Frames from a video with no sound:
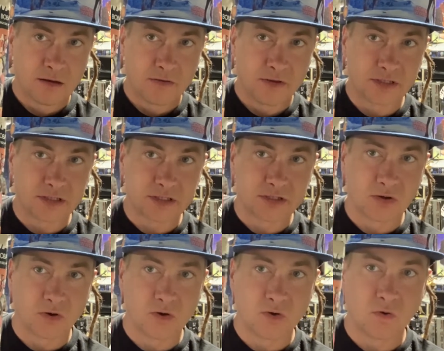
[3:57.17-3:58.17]
This is
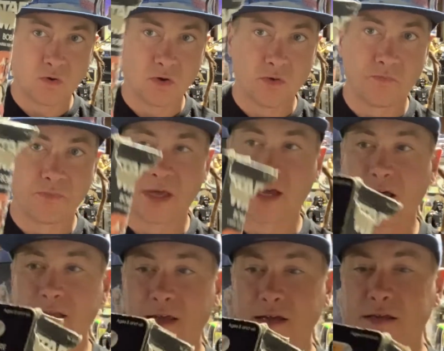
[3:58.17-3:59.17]
so cool. Like,
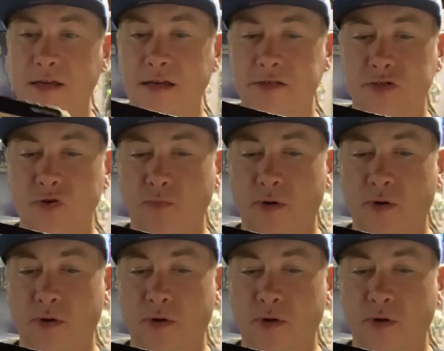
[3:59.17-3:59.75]
I'd like to get super